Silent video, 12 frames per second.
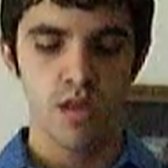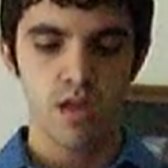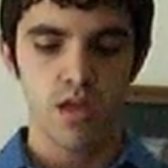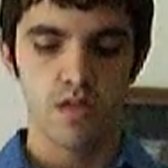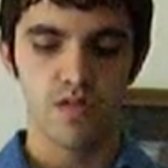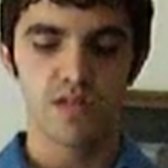
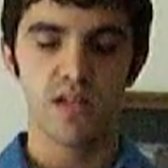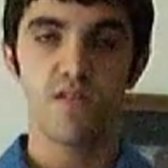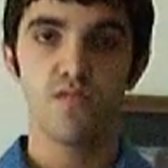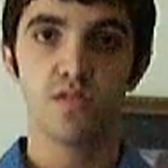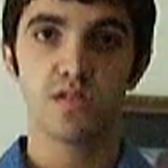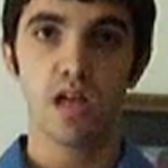In the state
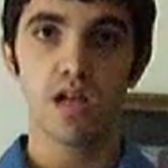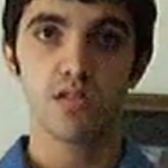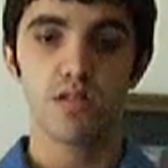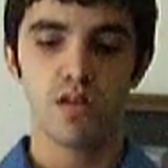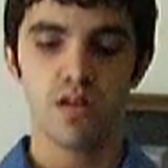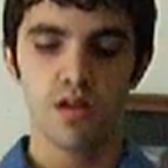of
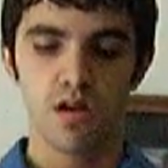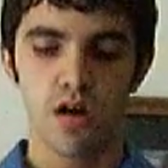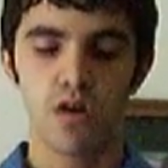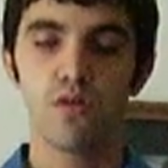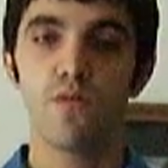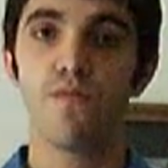Wisconsin,
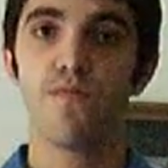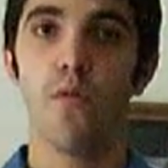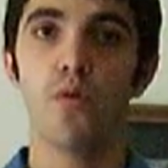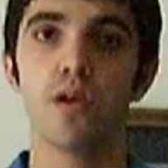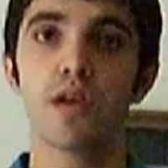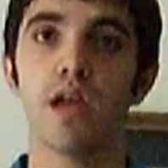
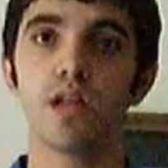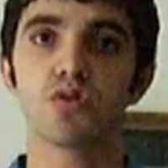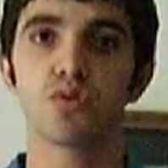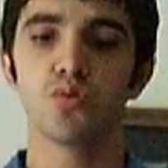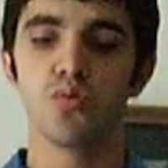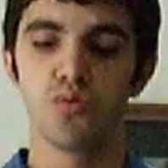148
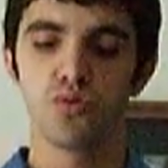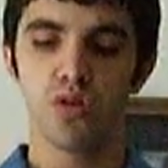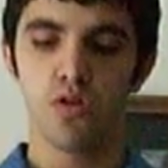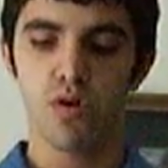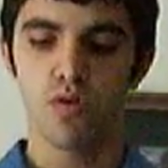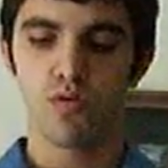schools
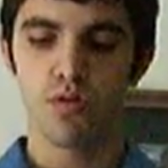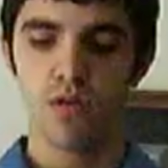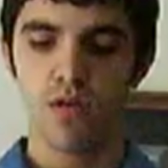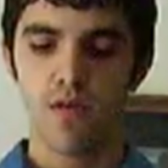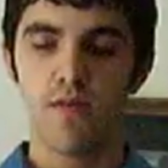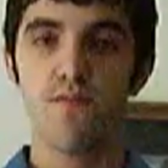alone
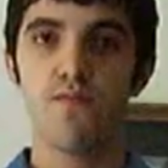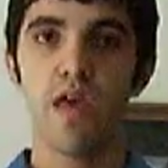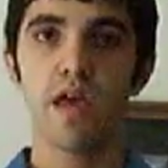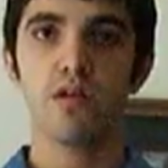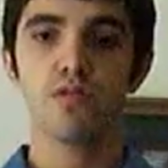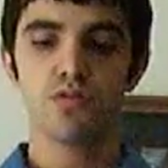
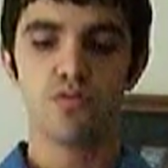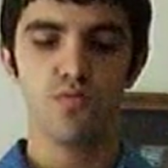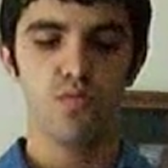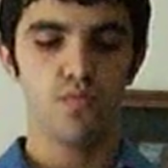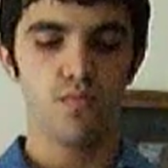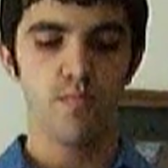failed
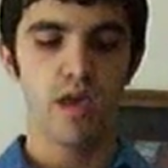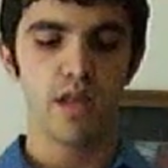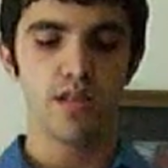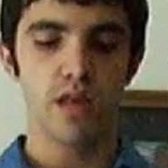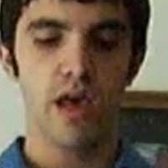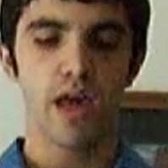to
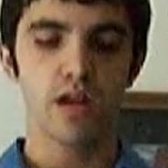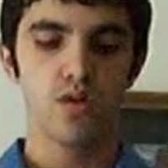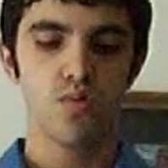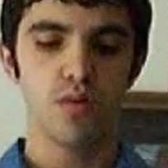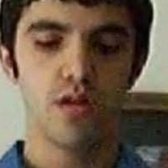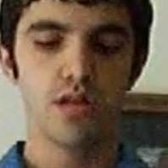make the
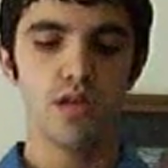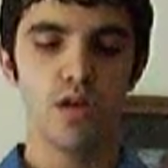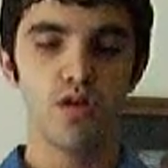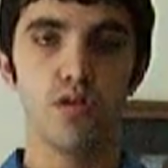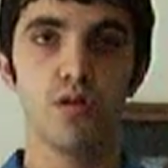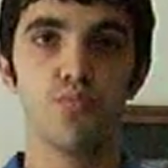adequate
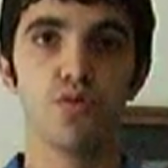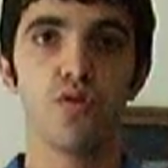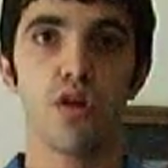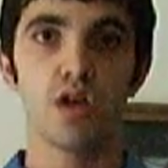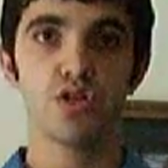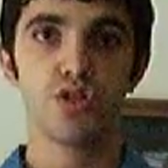yearly
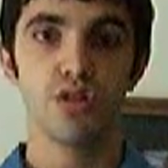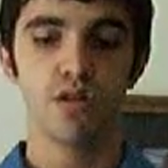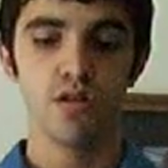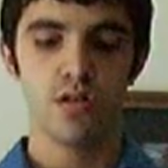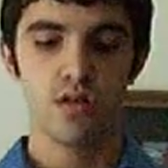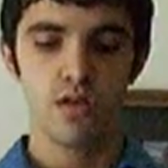progression